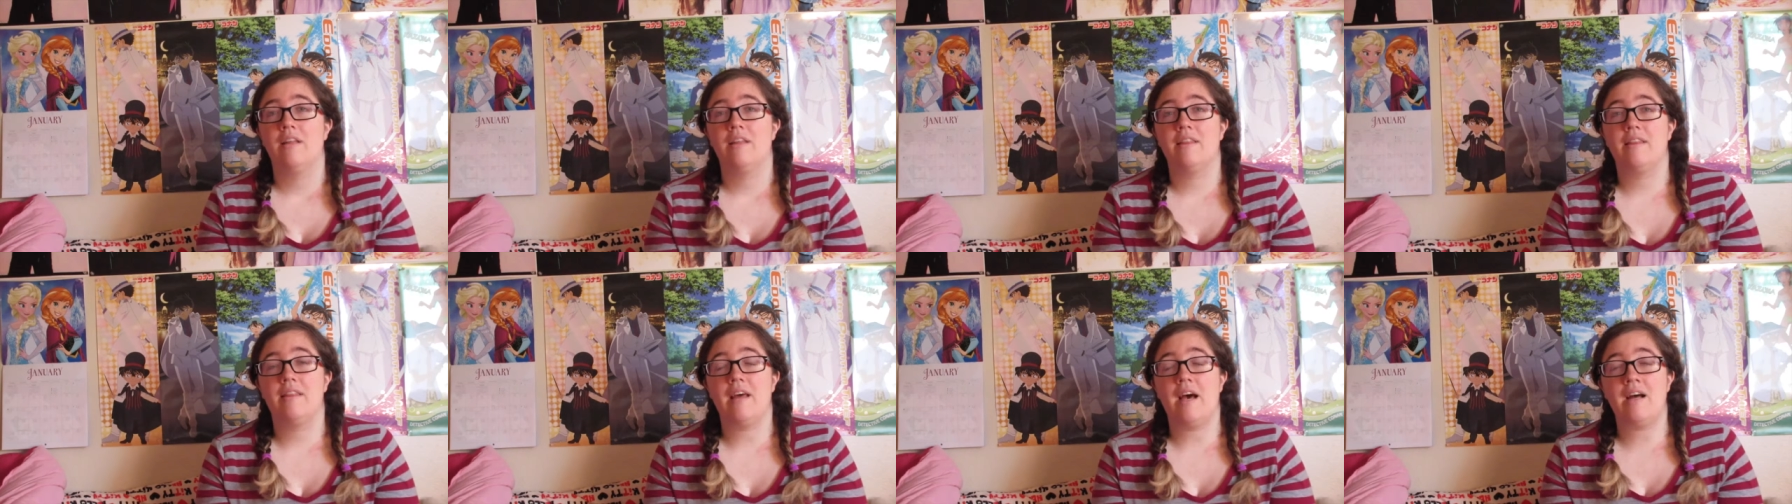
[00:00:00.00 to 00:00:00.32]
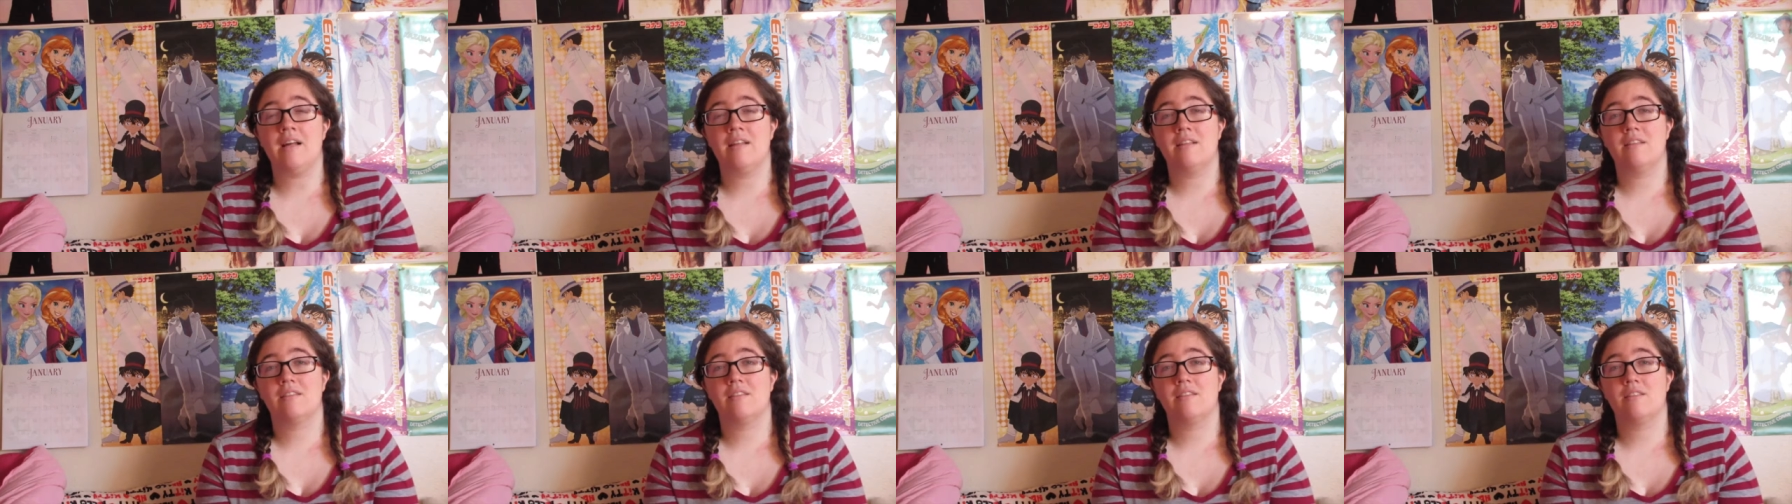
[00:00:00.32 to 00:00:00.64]

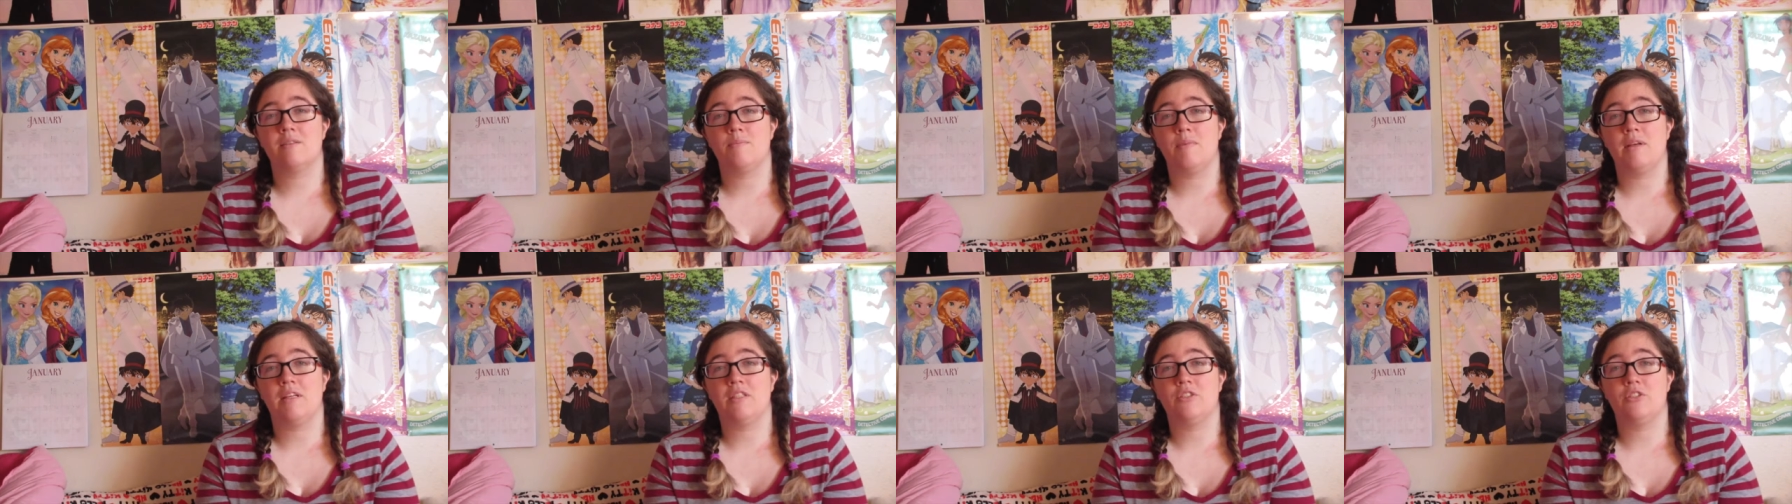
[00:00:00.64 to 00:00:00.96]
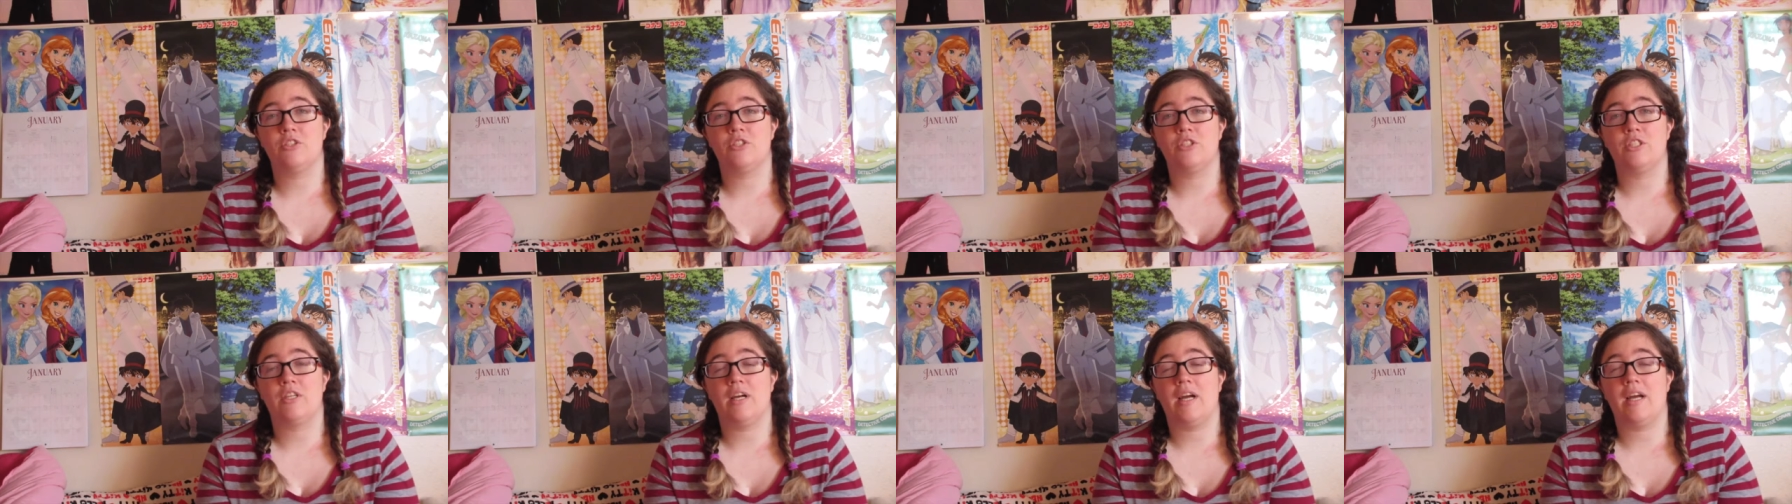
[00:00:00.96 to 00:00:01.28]
that
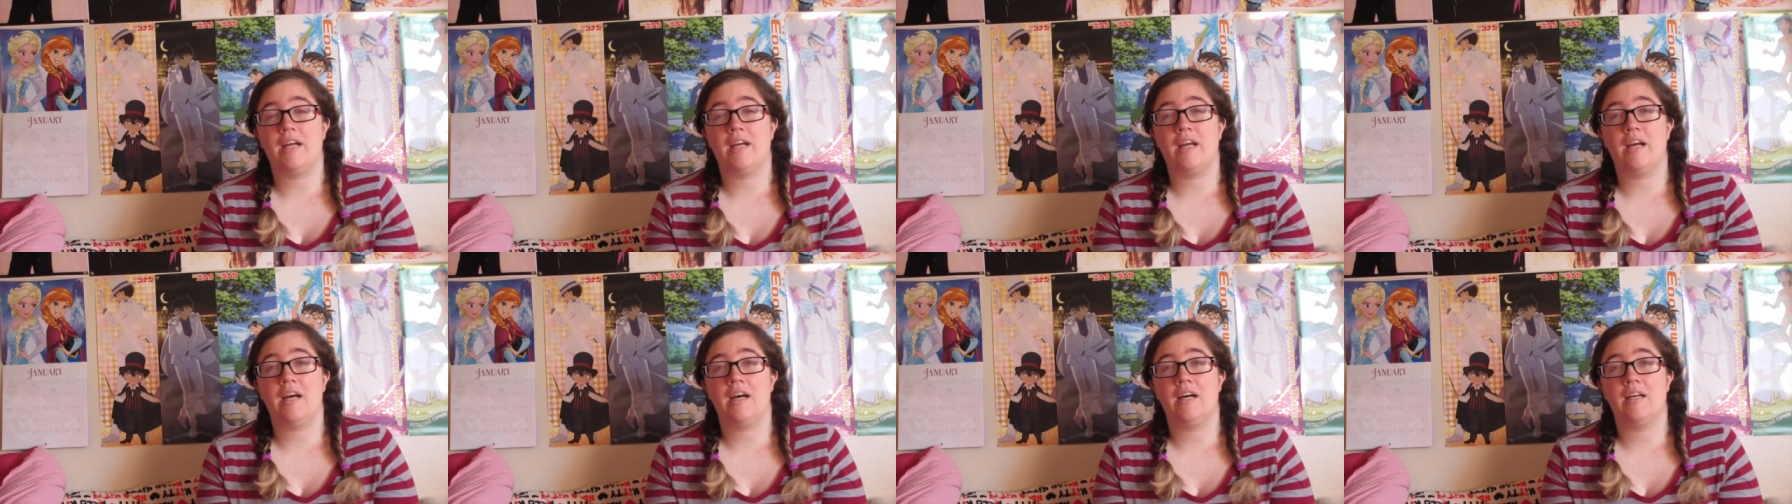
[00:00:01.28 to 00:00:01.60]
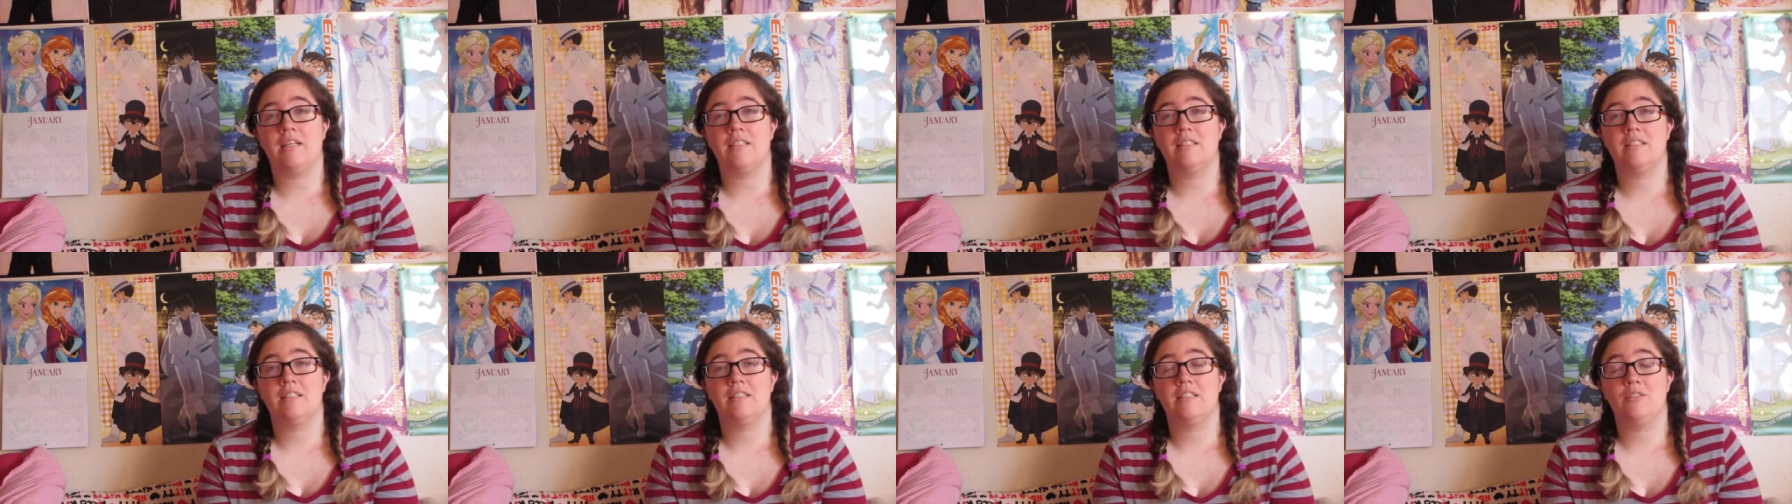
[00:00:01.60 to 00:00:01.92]
semester I
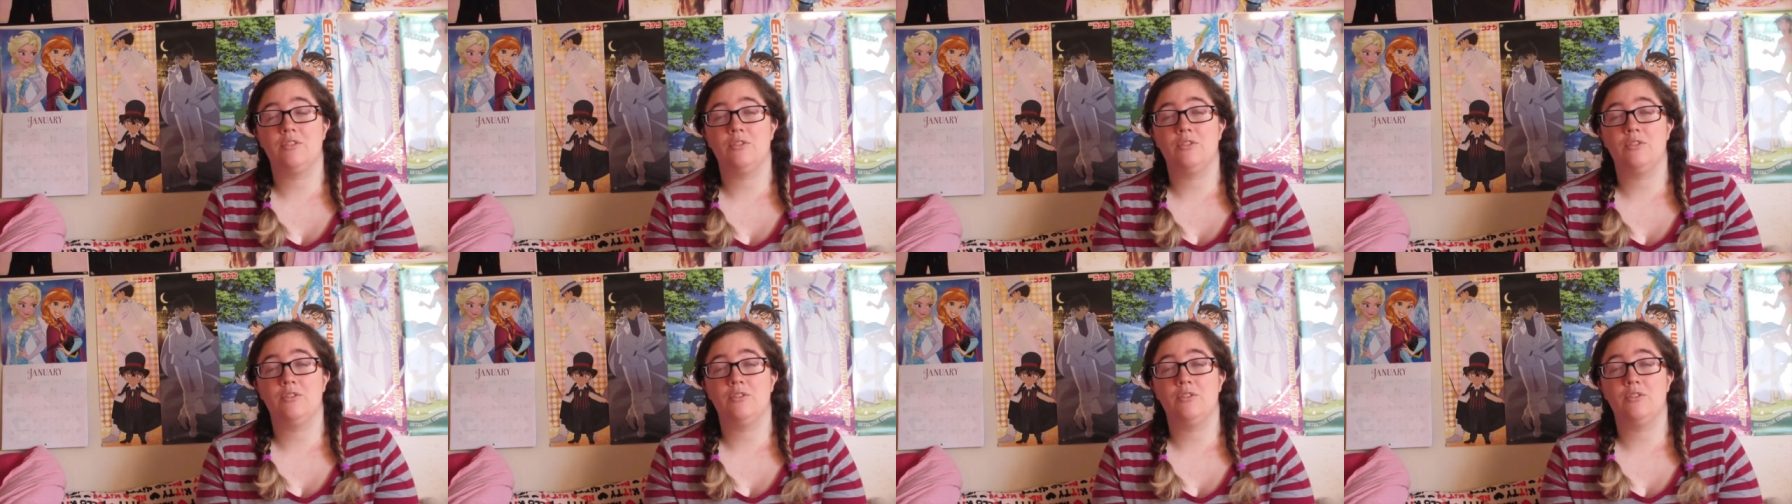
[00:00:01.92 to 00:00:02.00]
got